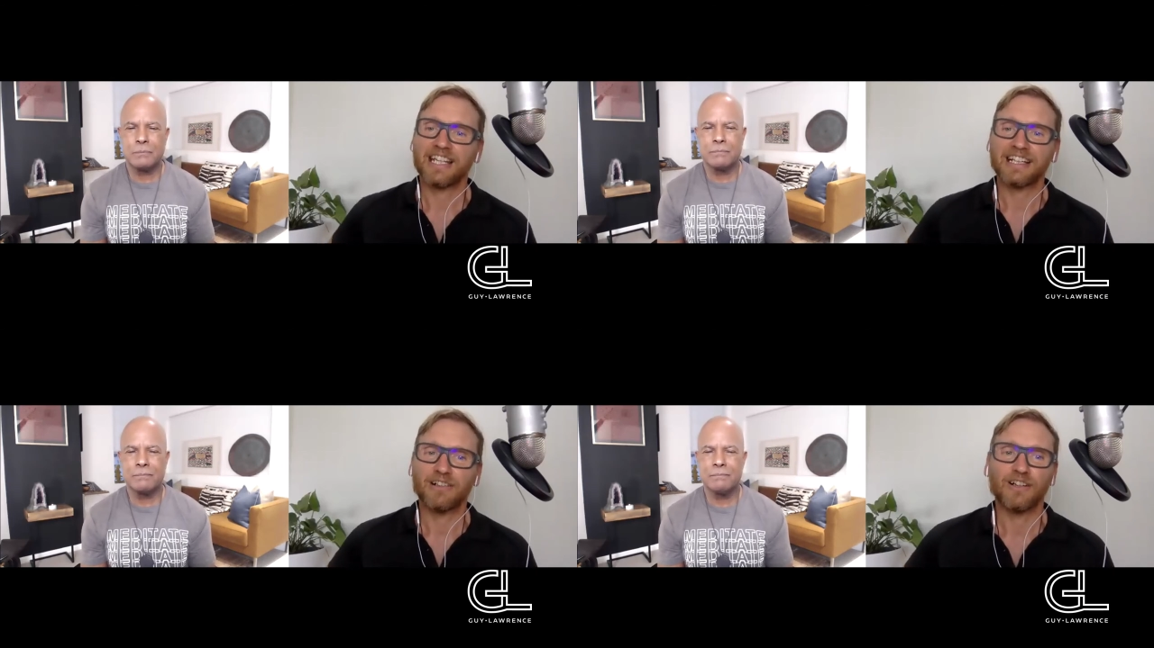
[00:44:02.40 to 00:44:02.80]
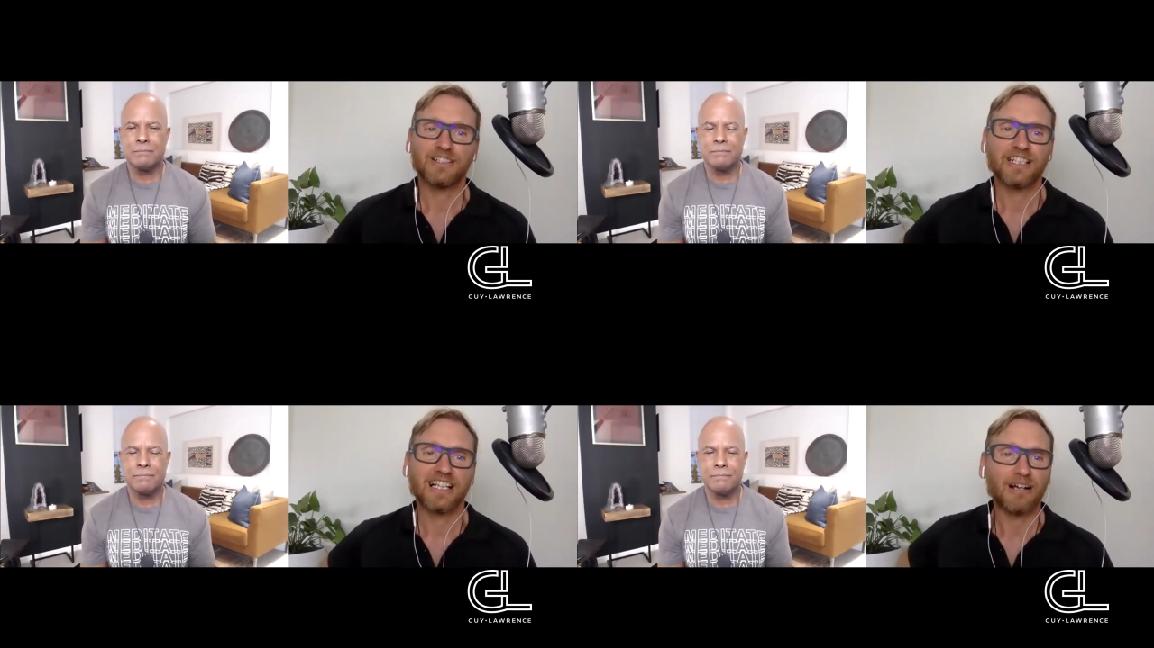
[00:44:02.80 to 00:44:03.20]

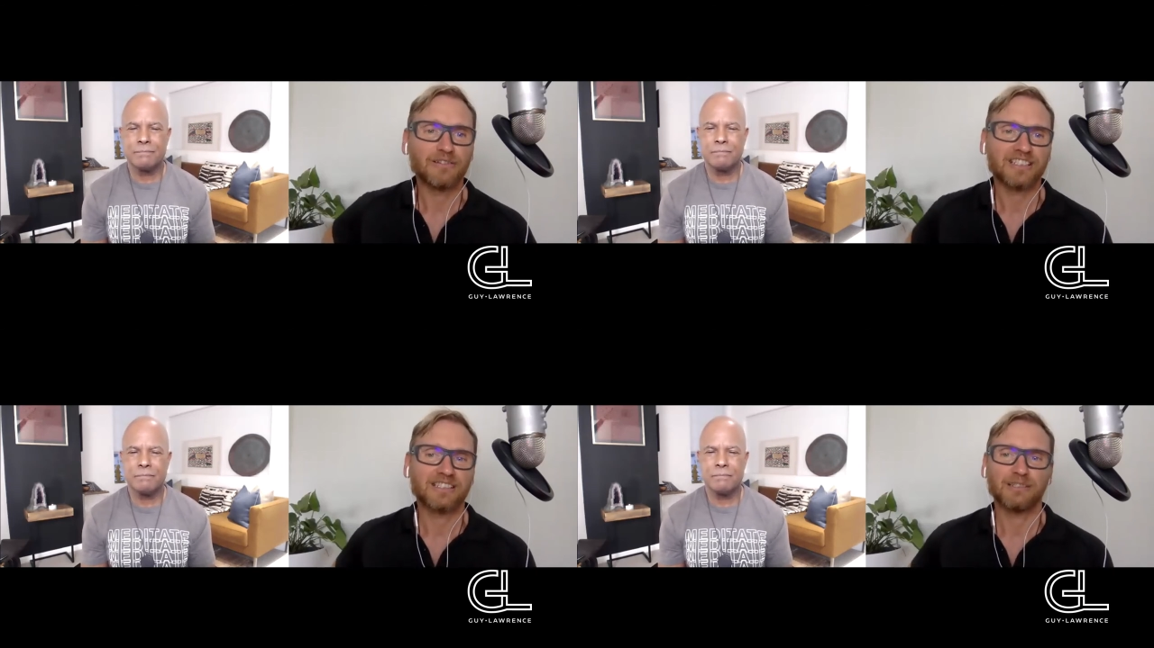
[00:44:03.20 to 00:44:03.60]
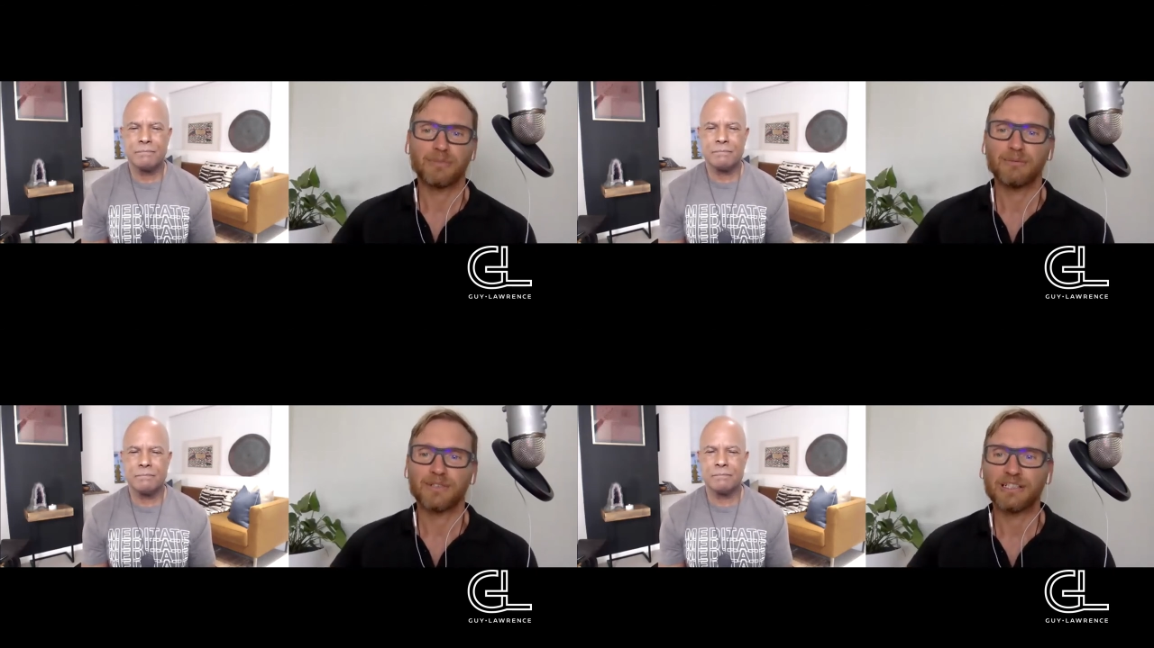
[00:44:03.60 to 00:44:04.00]
Speaker 1: Technology allows us
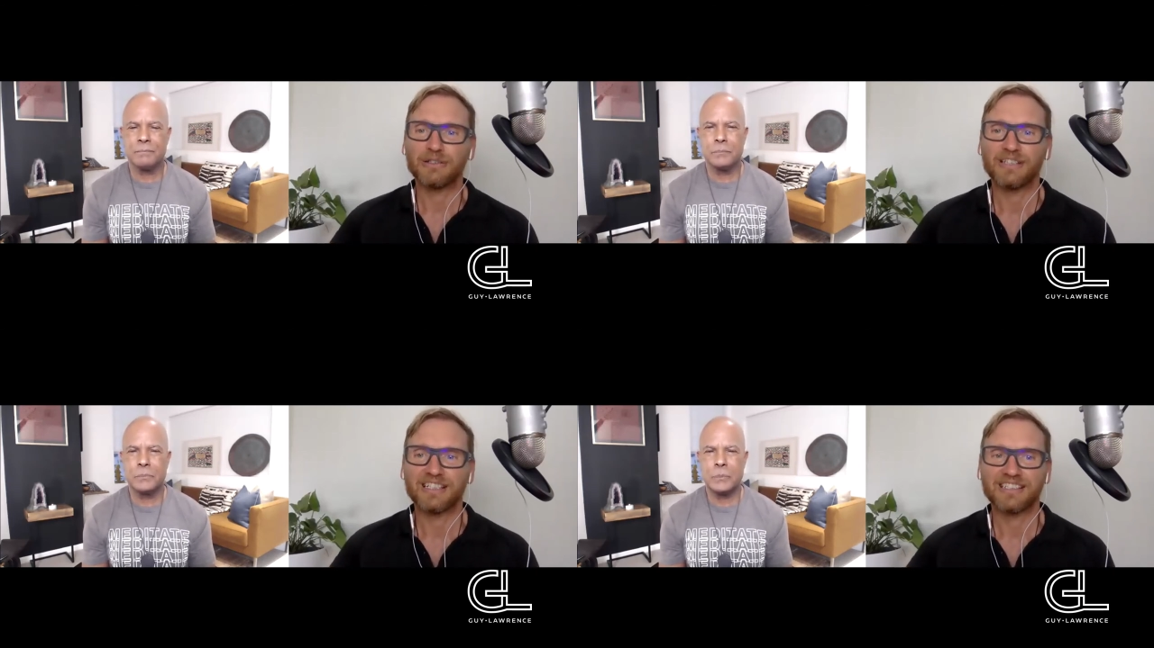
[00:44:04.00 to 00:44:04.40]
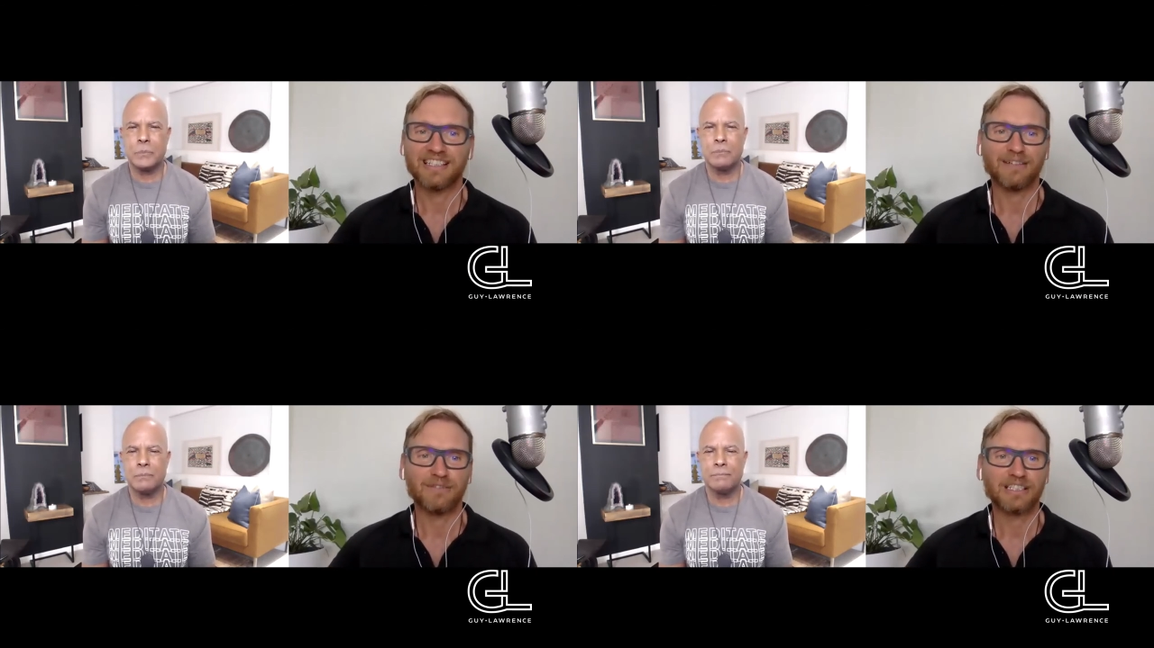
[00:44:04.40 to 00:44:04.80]
to be able to do
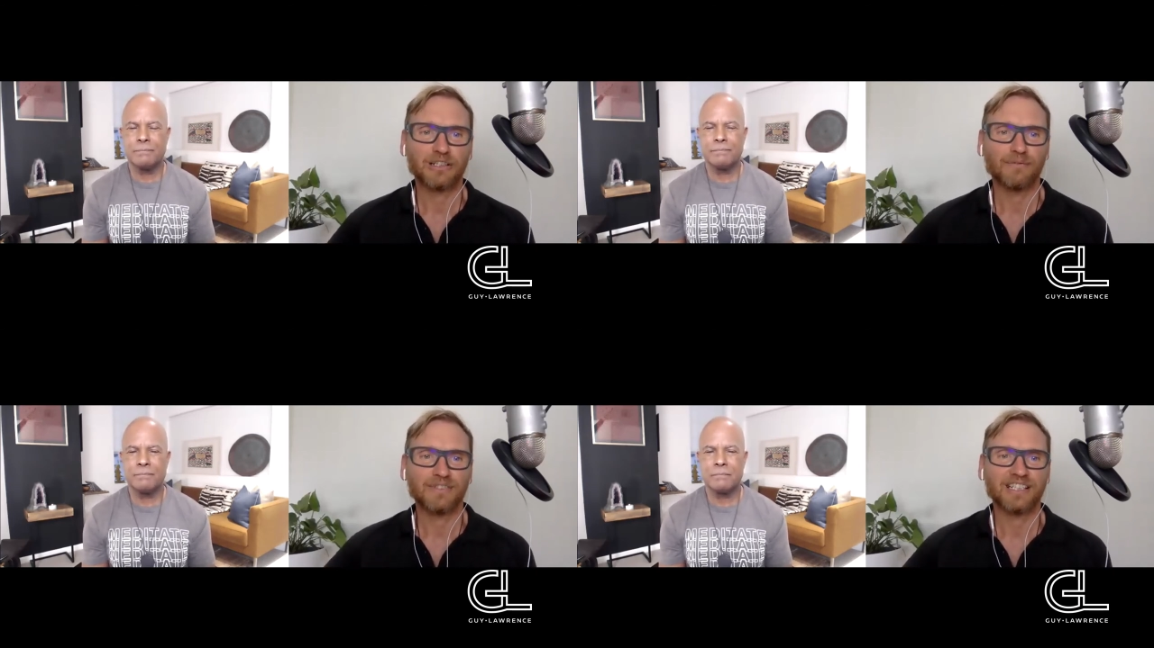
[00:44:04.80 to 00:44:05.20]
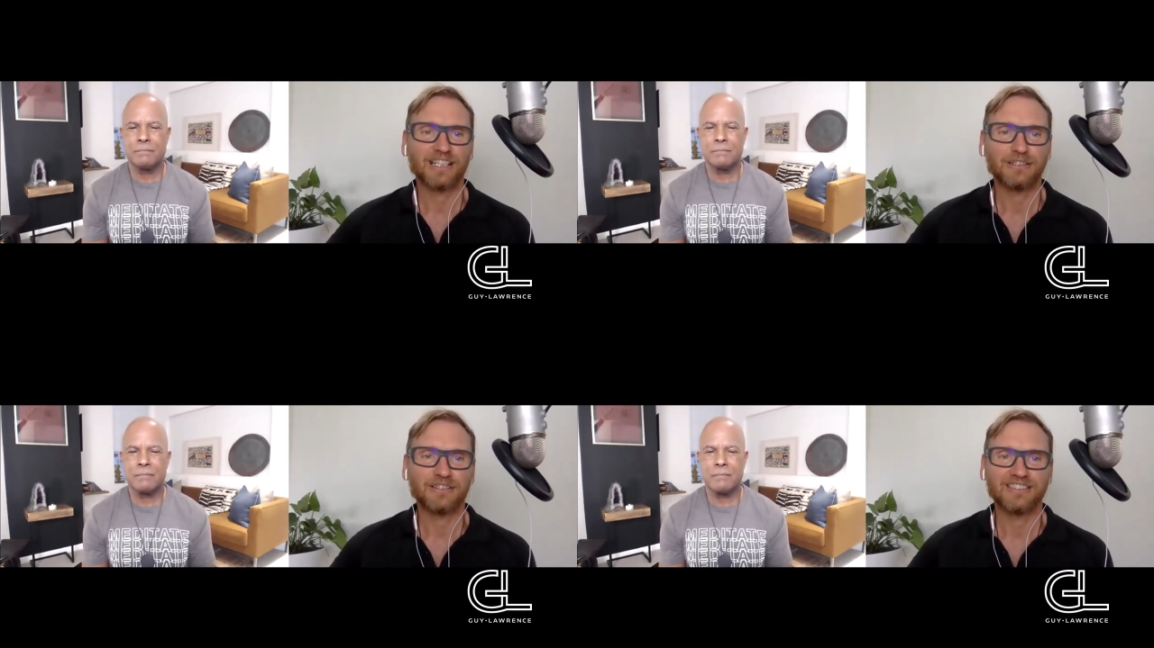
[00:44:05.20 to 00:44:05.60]
this and have these
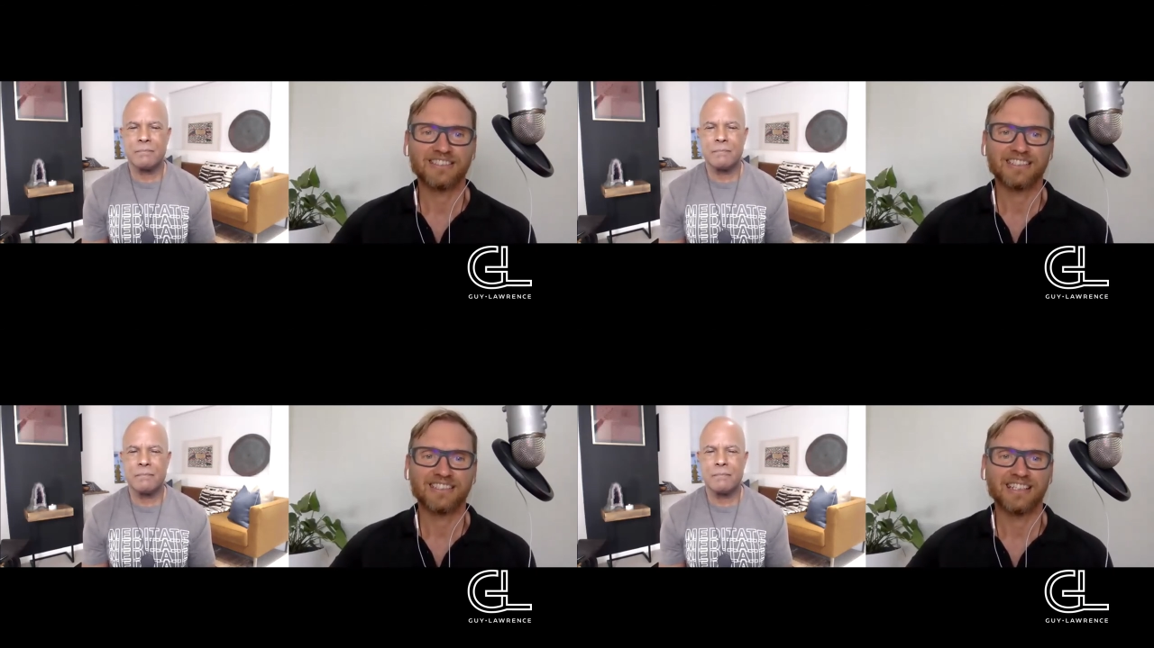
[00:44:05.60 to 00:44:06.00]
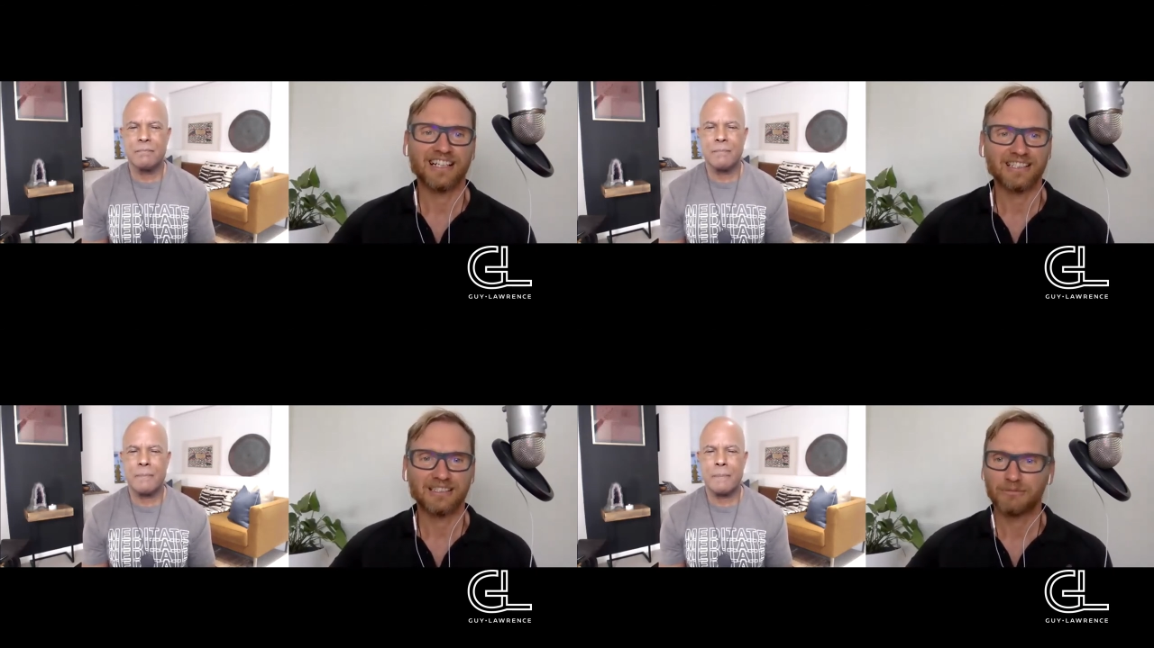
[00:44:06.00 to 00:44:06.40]
conversations
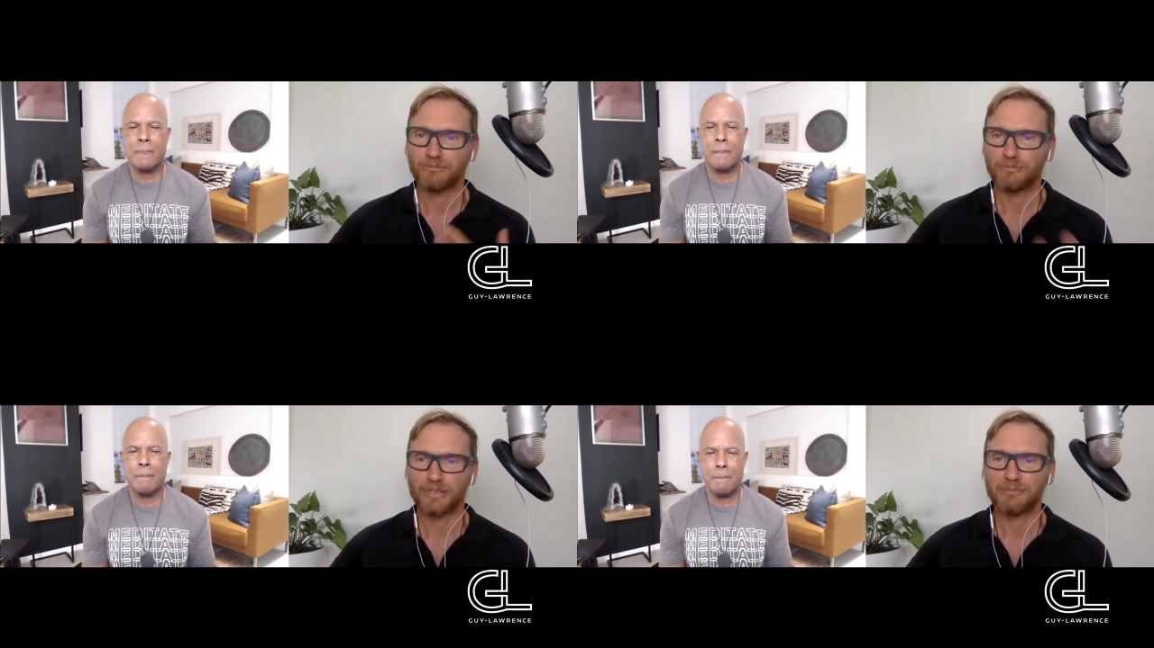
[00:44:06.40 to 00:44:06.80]
and and